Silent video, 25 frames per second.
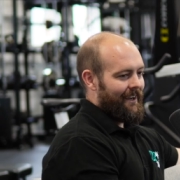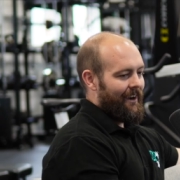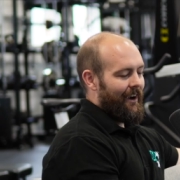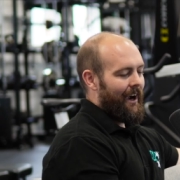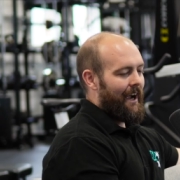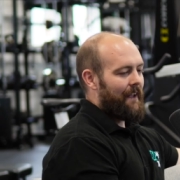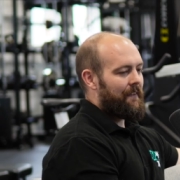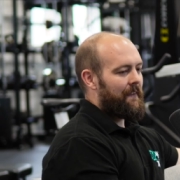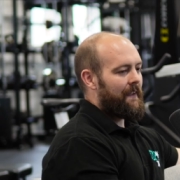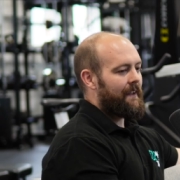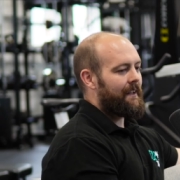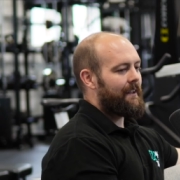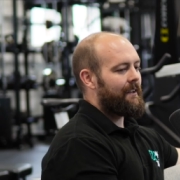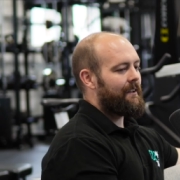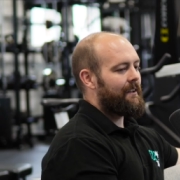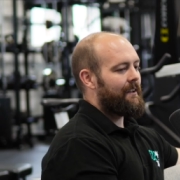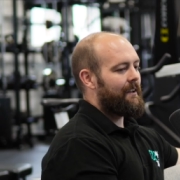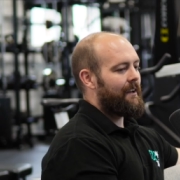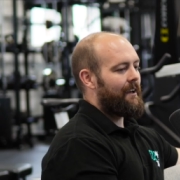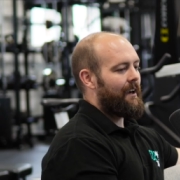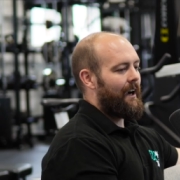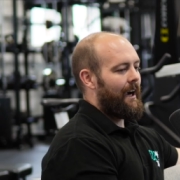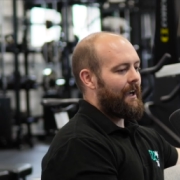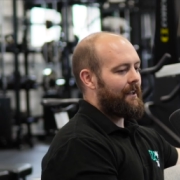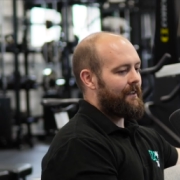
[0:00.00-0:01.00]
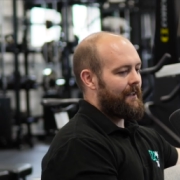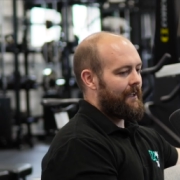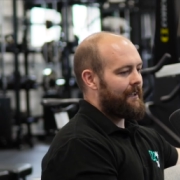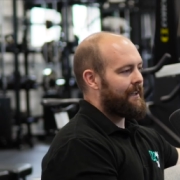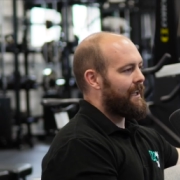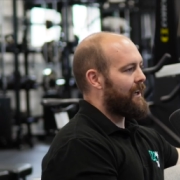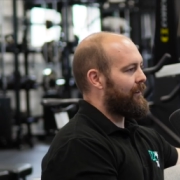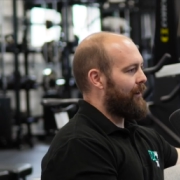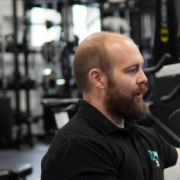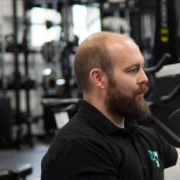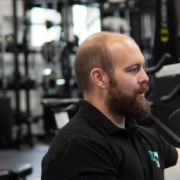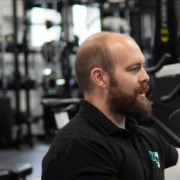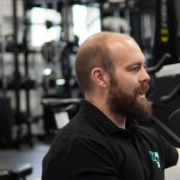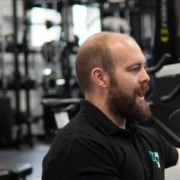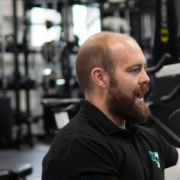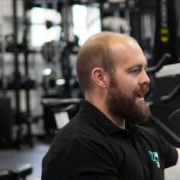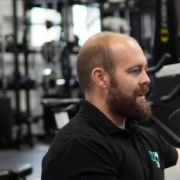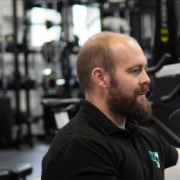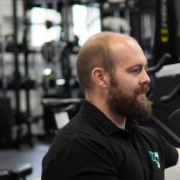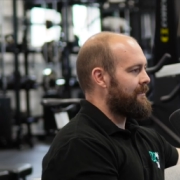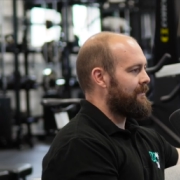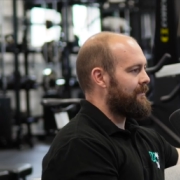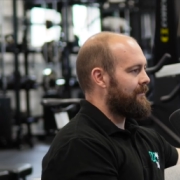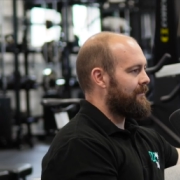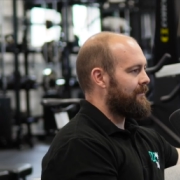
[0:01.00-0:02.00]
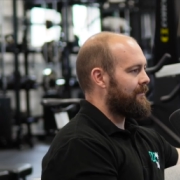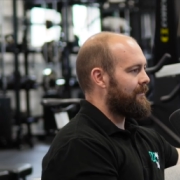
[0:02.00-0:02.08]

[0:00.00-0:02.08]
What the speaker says: I think they're okay.